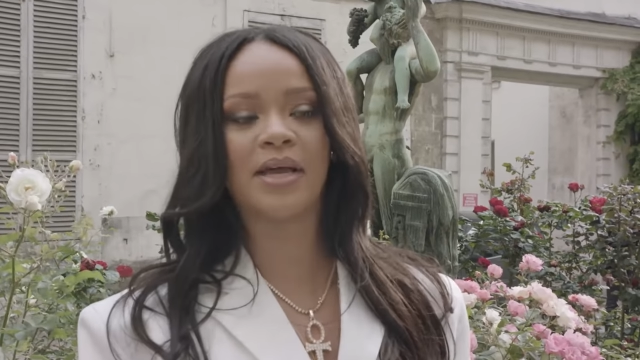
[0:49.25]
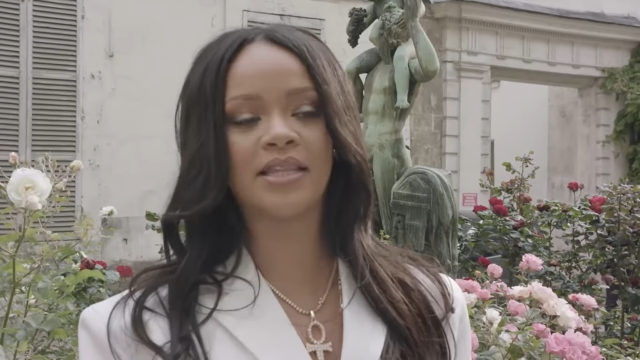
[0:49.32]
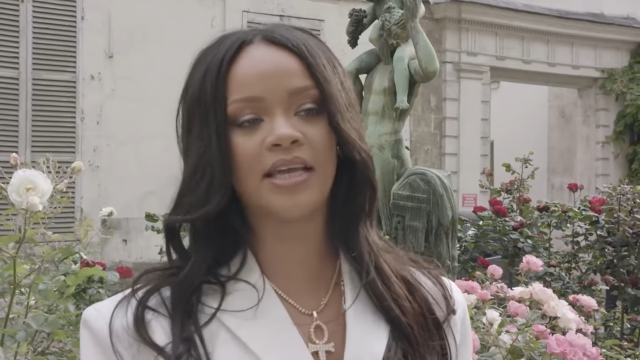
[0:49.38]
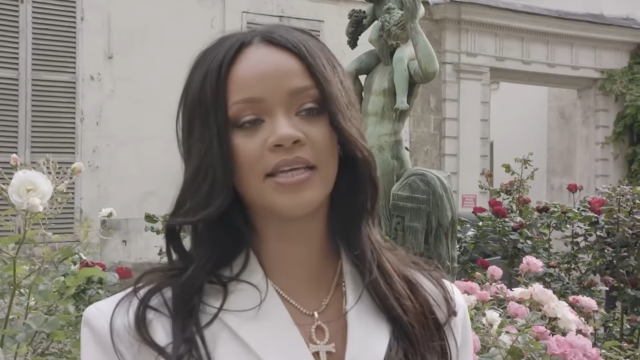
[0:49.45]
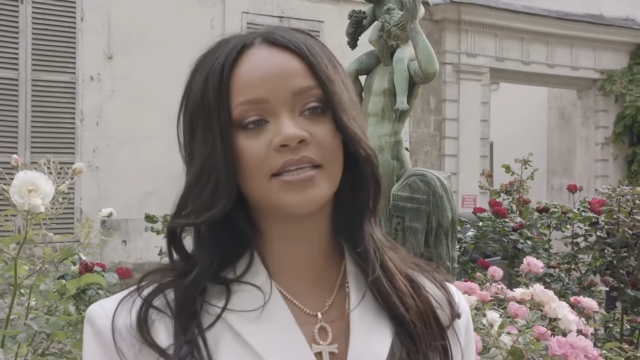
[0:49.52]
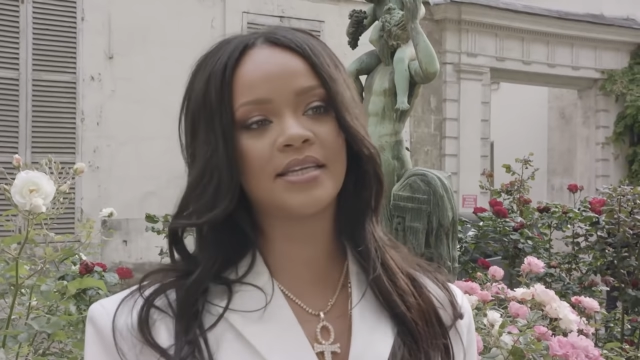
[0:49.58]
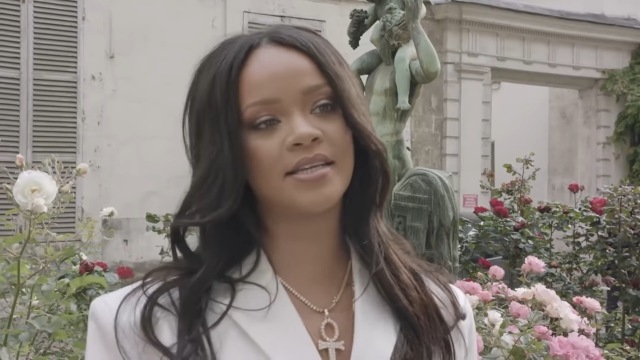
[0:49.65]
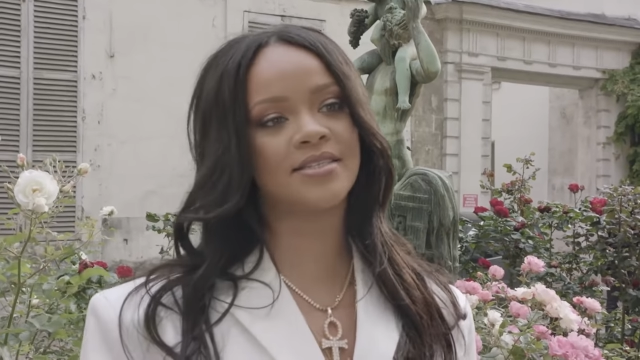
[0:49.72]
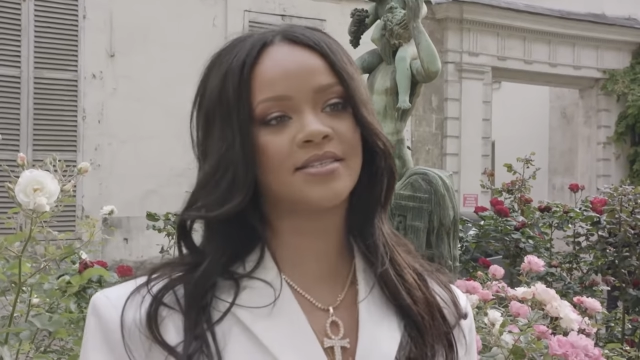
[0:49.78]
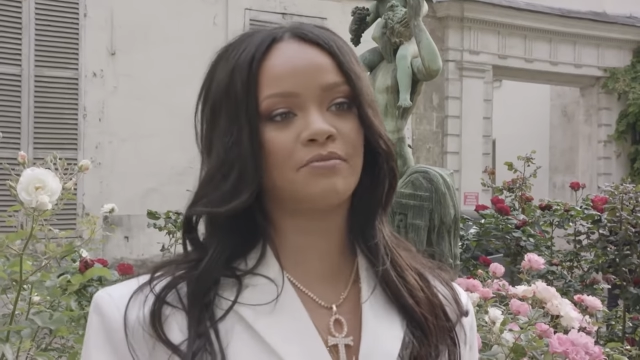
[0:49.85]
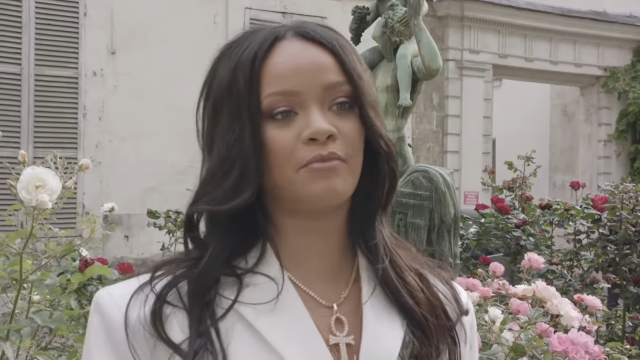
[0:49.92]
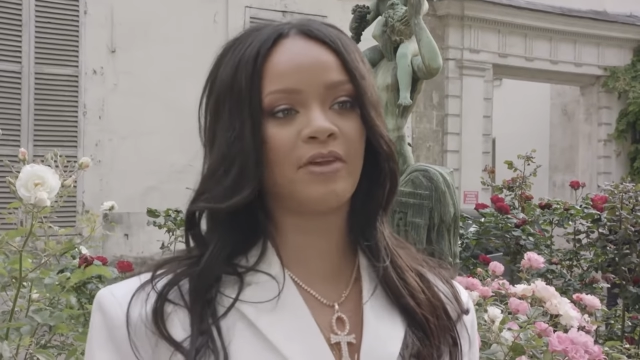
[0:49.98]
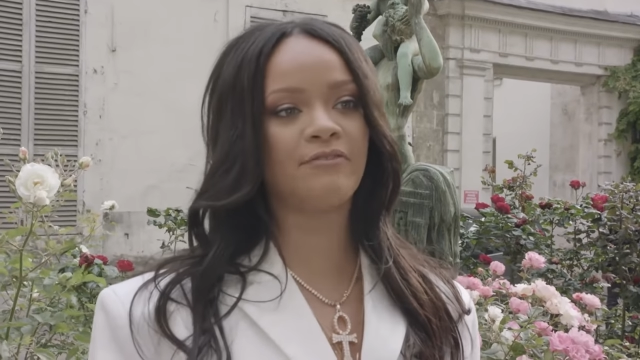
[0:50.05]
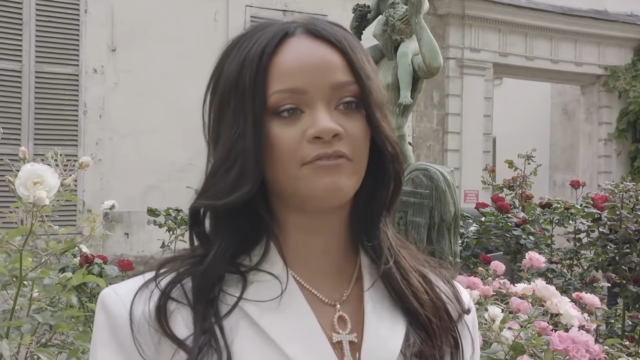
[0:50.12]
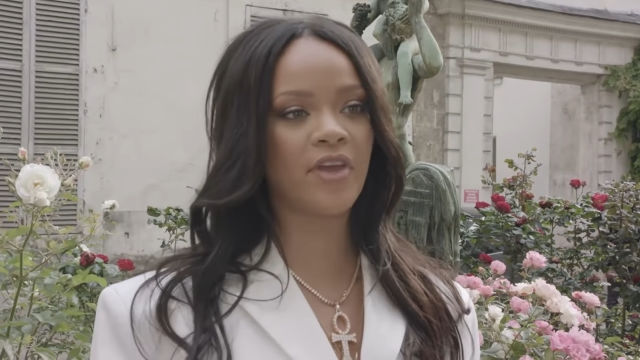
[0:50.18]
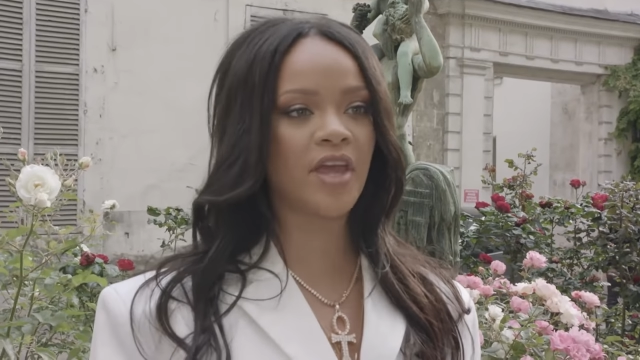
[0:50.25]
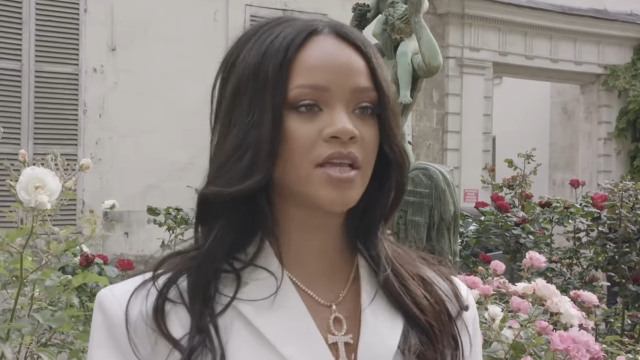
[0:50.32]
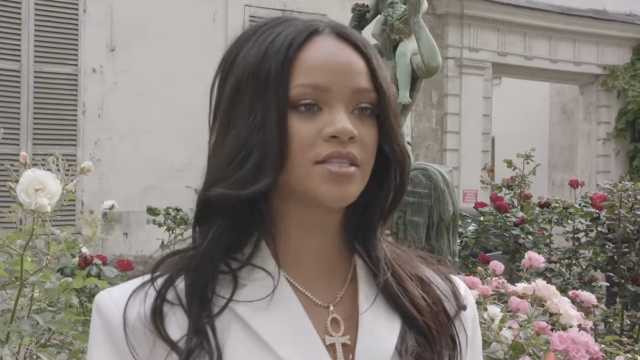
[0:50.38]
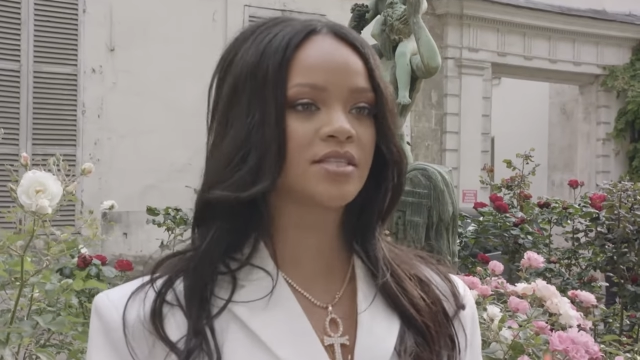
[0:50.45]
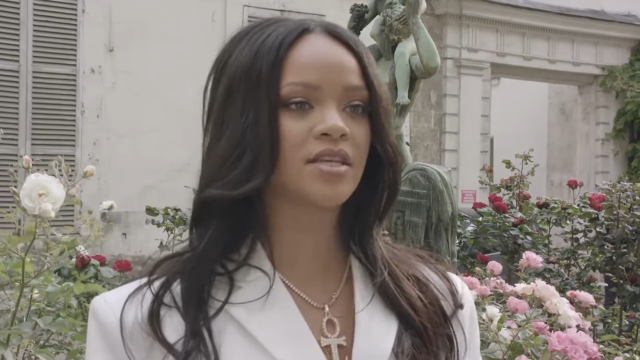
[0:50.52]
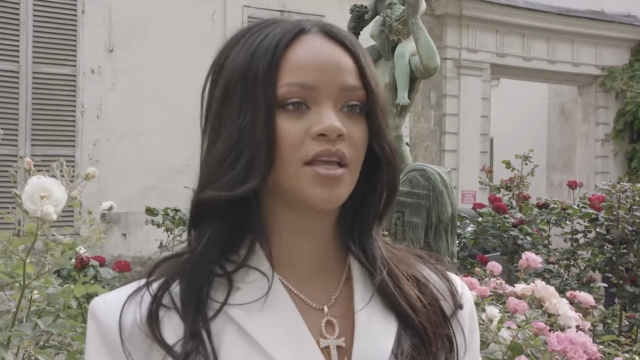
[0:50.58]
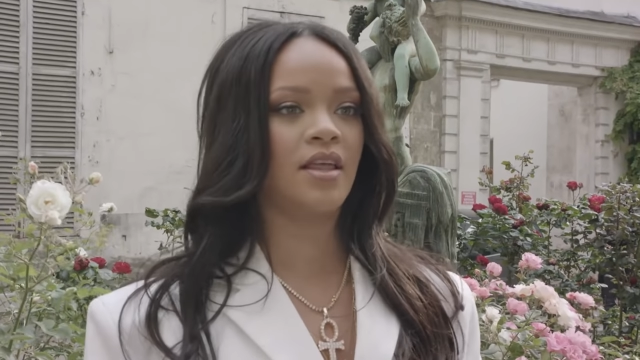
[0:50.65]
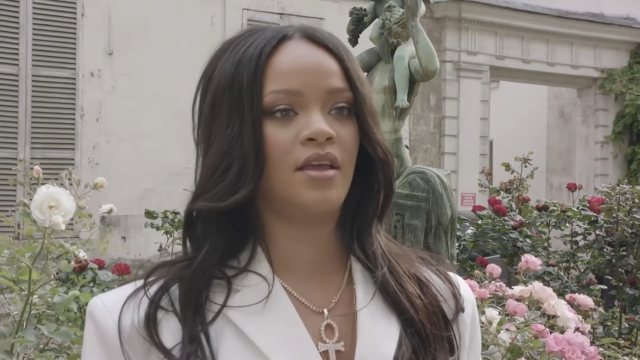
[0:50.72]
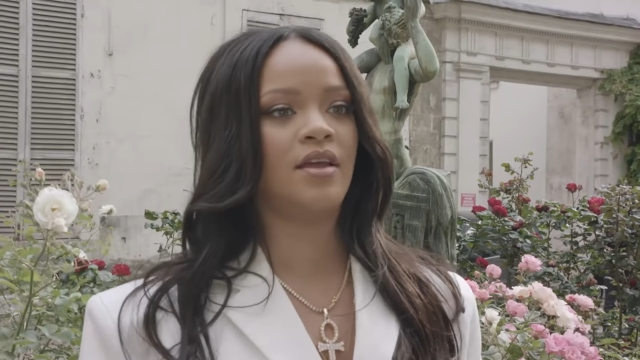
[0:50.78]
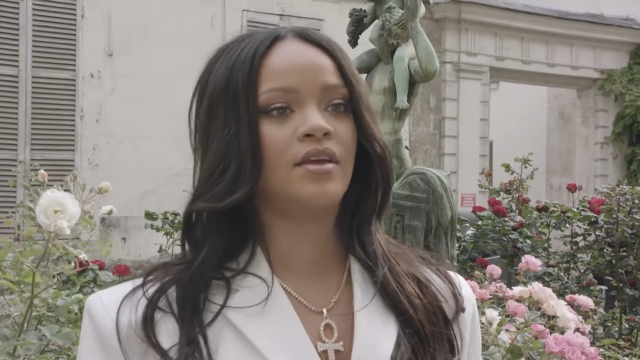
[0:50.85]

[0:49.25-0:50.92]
my likeness and my face